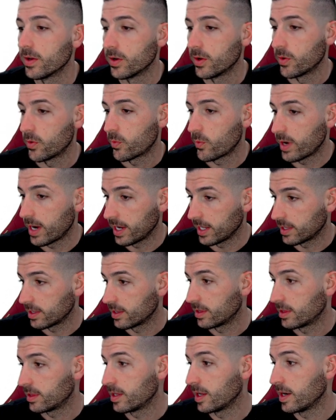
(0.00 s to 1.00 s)
Right,
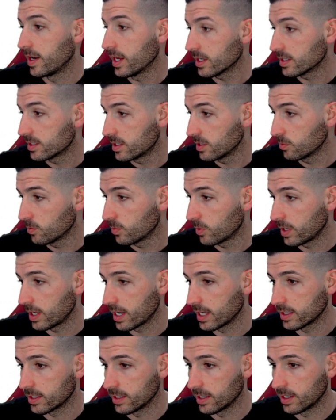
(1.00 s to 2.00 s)
the next thing we want to
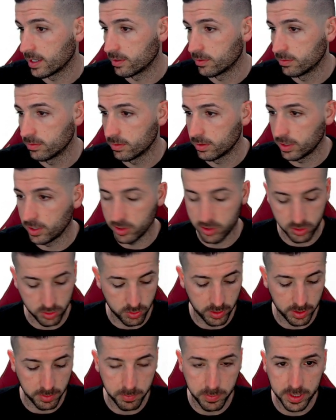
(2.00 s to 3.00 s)
add now is to
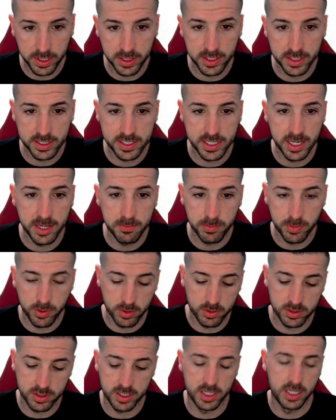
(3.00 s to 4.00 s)
repeat the same
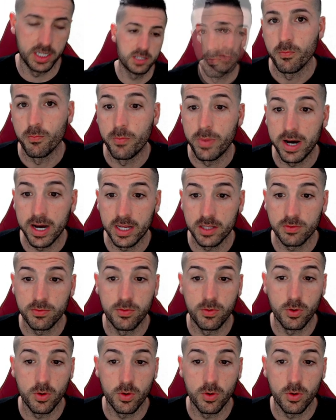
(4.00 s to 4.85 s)
process, but for